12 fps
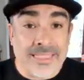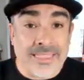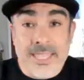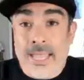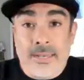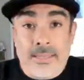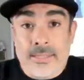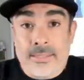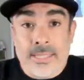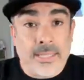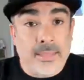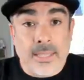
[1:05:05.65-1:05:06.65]
At the end of
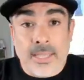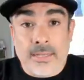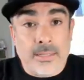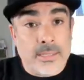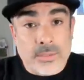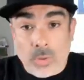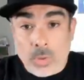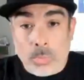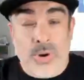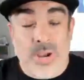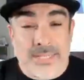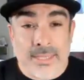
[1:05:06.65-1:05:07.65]
this, at the end of this
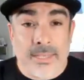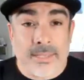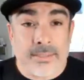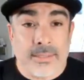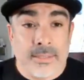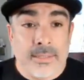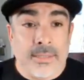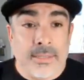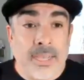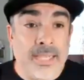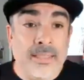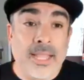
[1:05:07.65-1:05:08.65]
whole process,
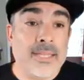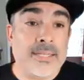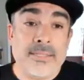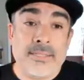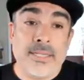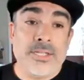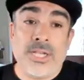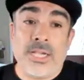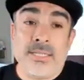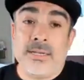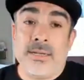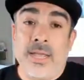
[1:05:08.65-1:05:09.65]
I'd like to see
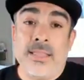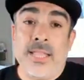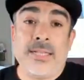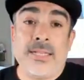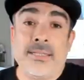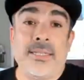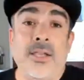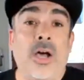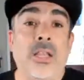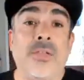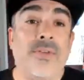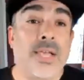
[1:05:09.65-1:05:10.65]
Justin, I'd like to see
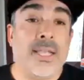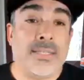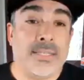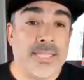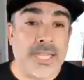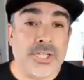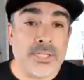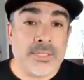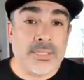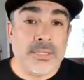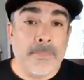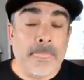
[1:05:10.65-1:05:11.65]
all of us as
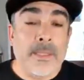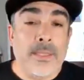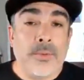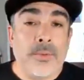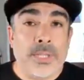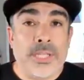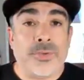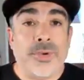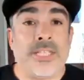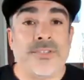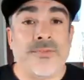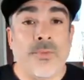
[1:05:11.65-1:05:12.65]
agents really
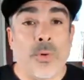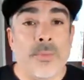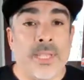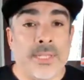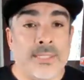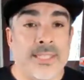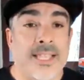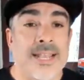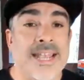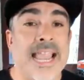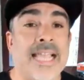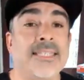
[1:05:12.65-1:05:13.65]
transform into the
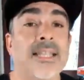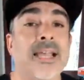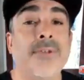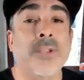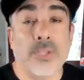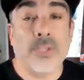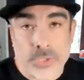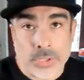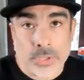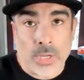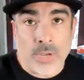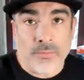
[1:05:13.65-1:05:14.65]
next
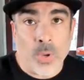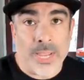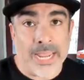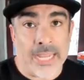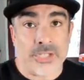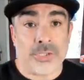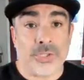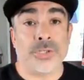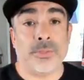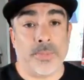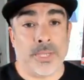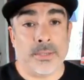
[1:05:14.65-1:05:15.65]
evolution of what agents
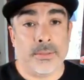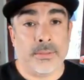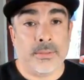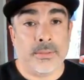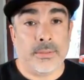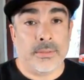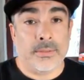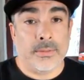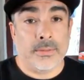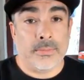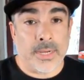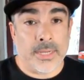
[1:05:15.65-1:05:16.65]
should be.
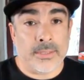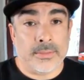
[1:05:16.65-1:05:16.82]
Right?